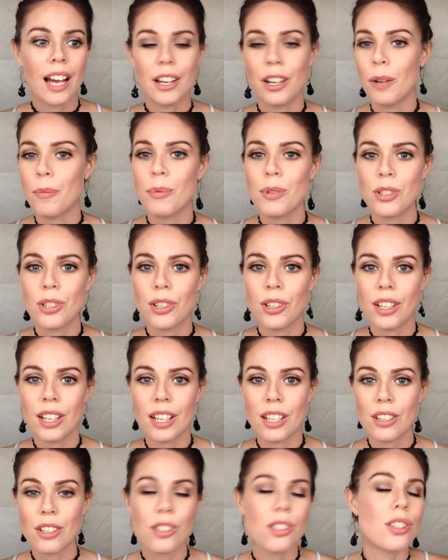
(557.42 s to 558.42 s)
an
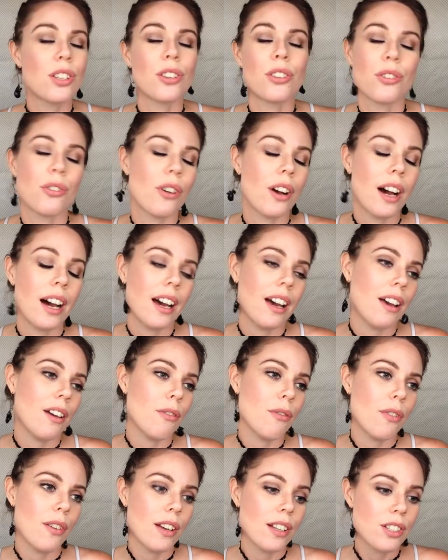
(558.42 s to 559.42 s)
opportunity to
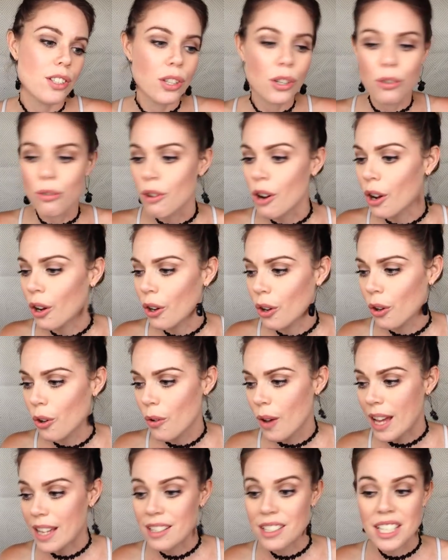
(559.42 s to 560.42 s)
thrive to
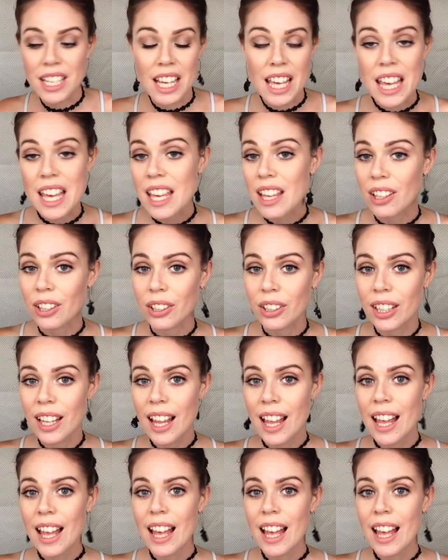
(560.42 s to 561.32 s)
grow and to heal